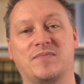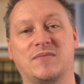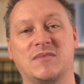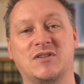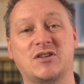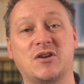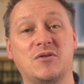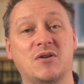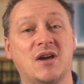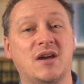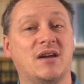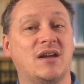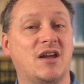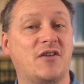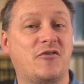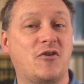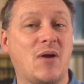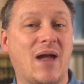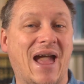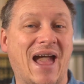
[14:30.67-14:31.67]
So
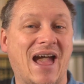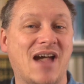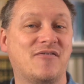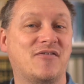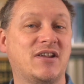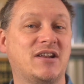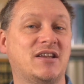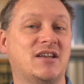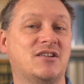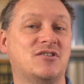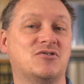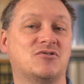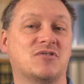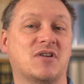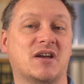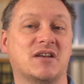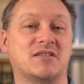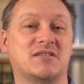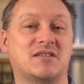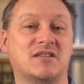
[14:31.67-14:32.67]
if you have any
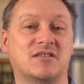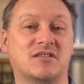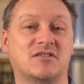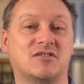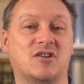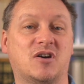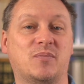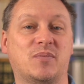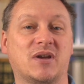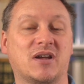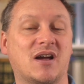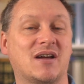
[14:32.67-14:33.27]
interest in the topic,